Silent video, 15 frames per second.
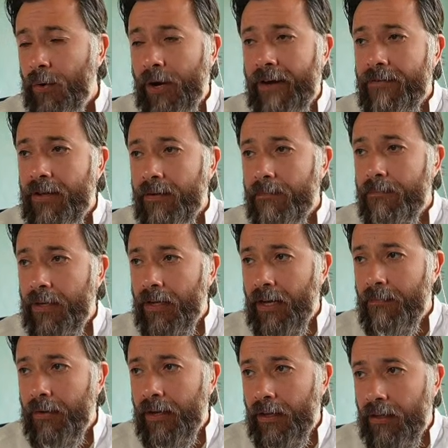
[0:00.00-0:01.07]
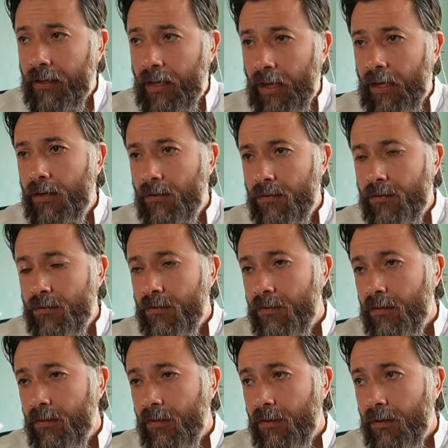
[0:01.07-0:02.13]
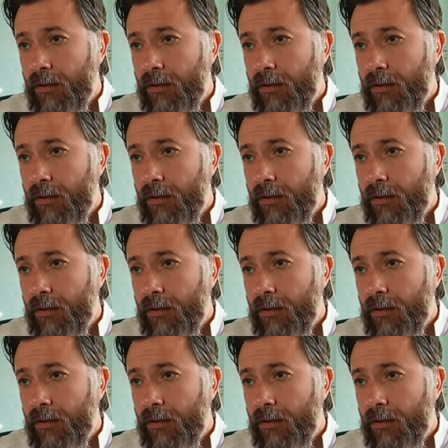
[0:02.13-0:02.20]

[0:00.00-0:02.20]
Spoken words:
who having become callous,